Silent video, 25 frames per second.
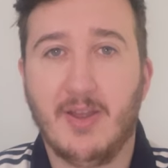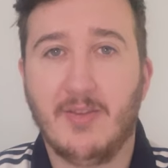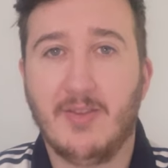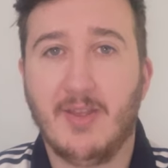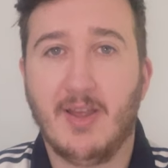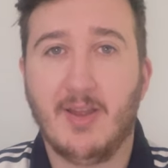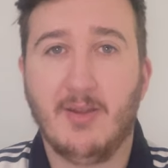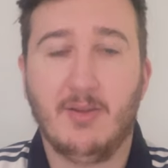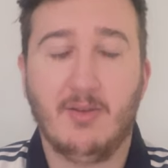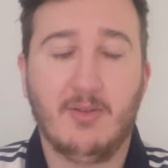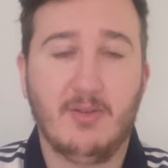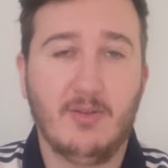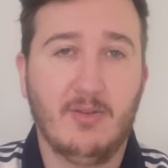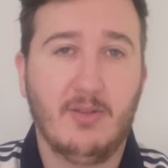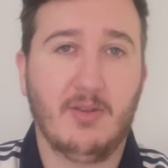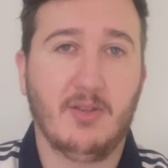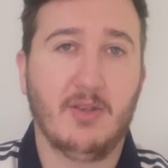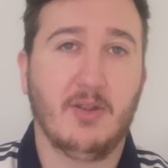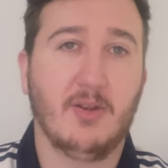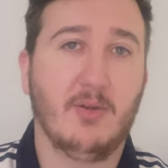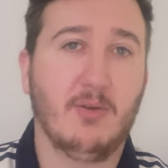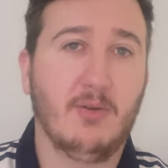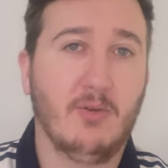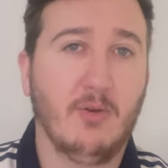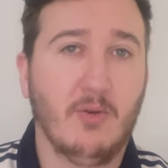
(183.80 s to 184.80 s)
had that,
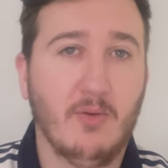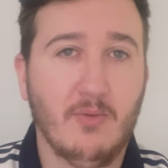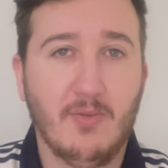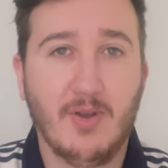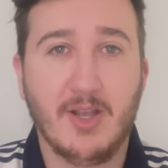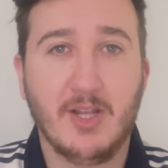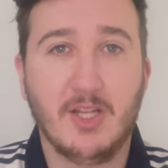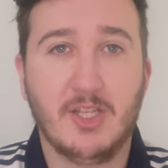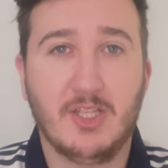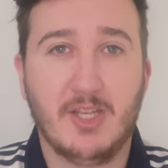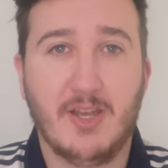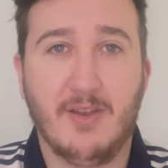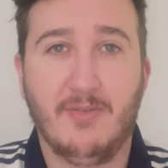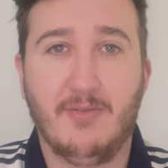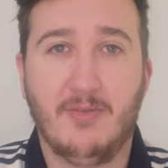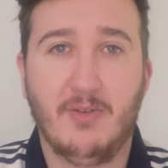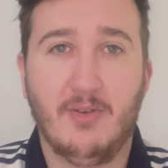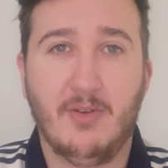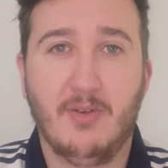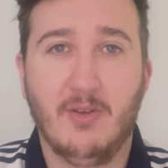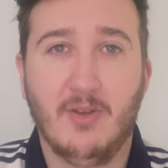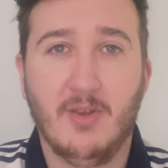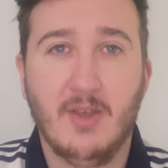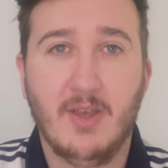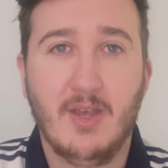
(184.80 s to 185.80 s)
you know, long-range
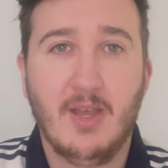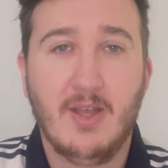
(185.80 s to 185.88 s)
effort.